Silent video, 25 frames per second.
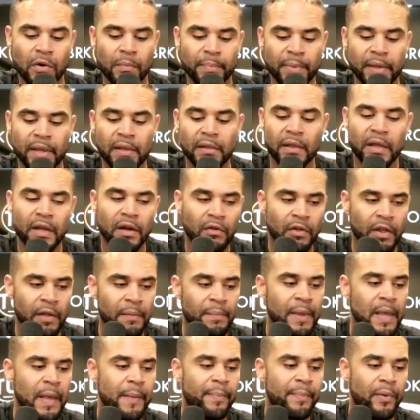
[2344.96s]
belittling
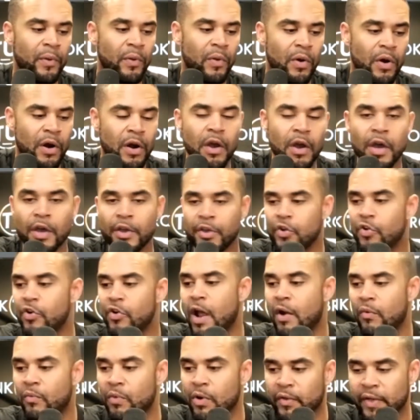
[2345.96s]
people, or you're
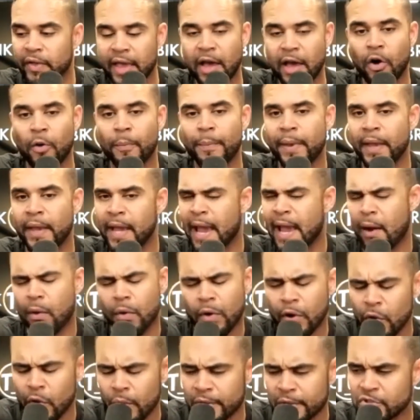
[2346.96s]
not really helping. How are
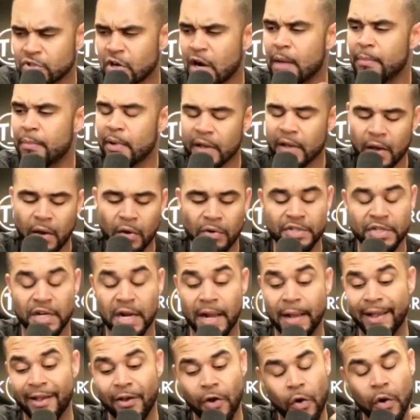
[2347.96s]
you a trauma coach? And
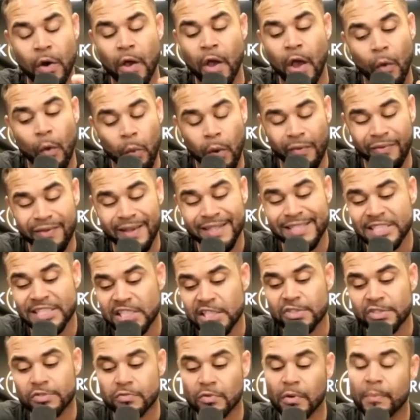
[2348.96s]
I go, well, let's
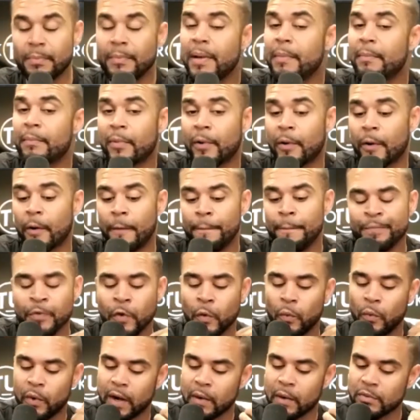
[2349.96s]
just remember
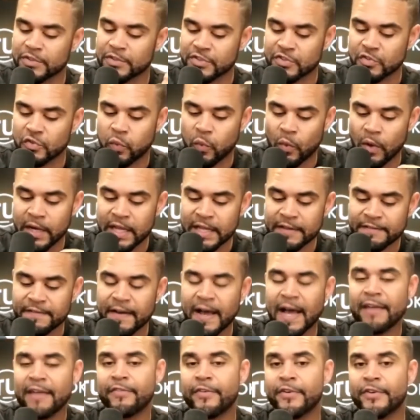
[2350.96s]
when I was
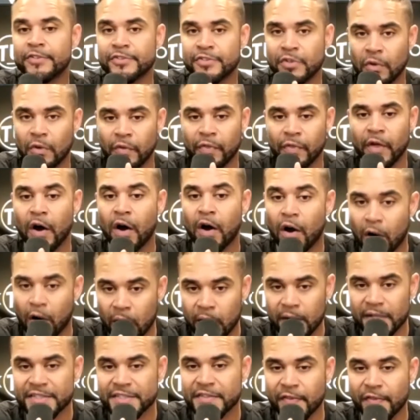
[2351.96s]
25 years old, the
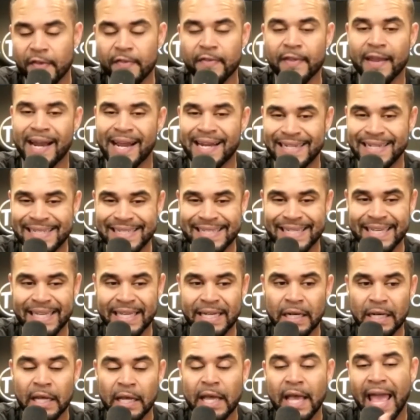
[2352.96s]
hardest thing that I
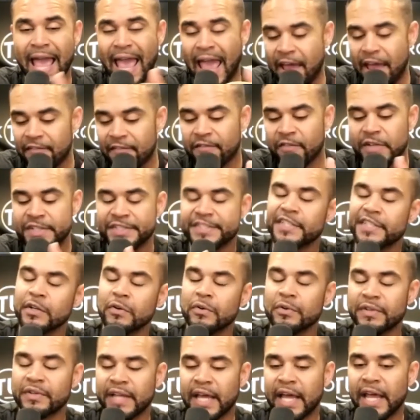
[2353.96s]
did every single
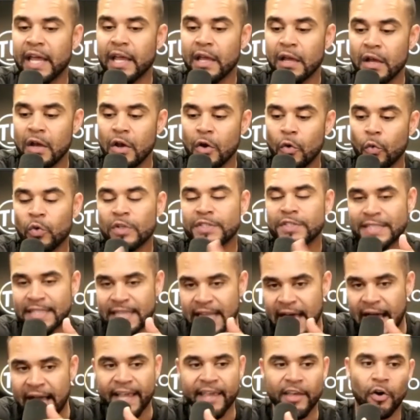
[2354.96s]
day was
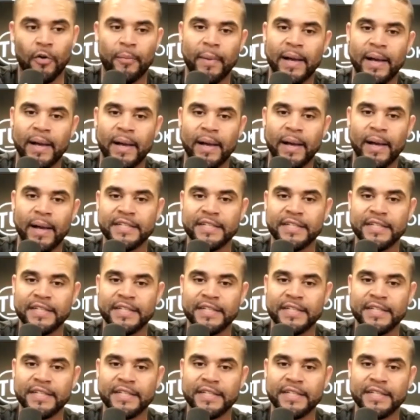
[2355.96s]
not kill myself.